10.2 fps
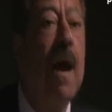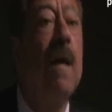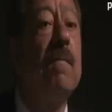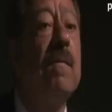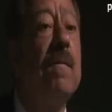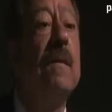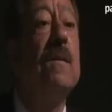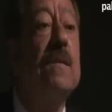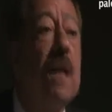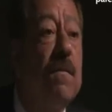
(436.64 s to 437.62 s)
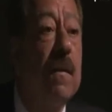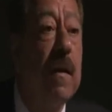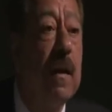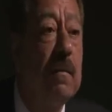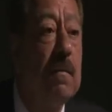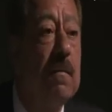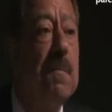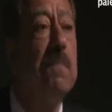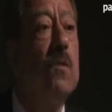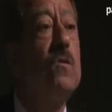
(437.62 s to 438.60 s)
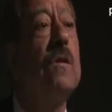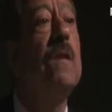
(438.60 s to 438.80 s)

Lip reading: And they discovered that the most